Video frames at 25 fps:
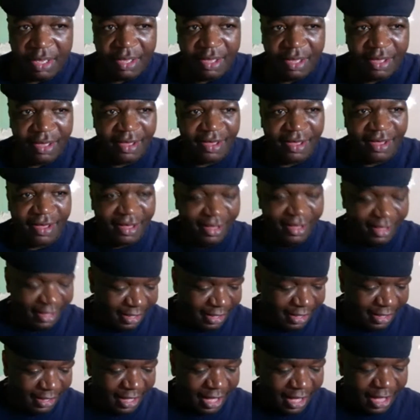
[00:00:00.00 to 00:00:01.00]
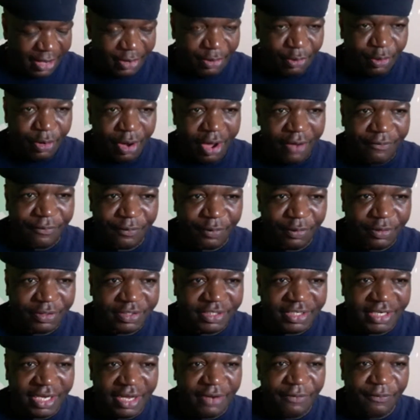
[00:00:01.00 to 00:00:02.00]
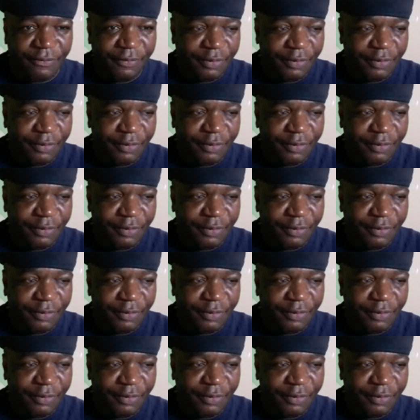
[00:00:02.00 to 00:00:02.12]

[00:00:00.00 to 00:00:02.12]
I know I've got 10